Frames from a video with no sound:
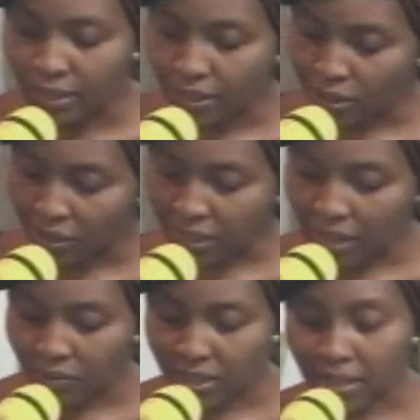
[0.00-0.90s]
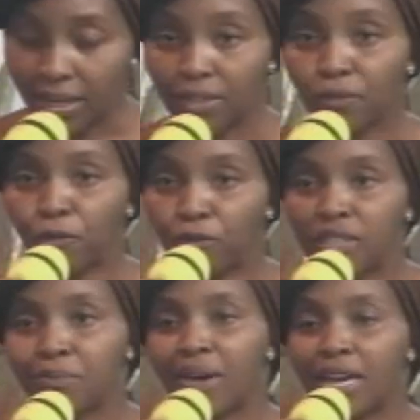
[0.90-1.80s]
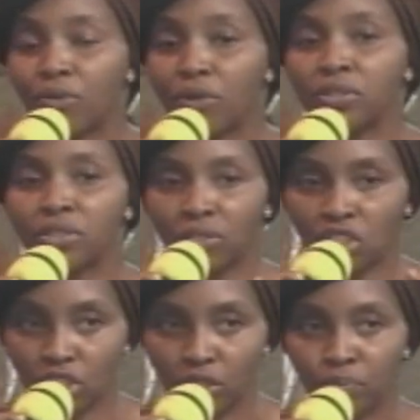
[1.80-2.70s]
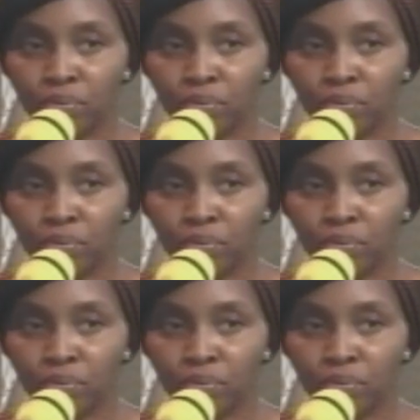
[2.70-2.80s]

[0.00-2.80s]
Jesus now said, feed my what? Sheep.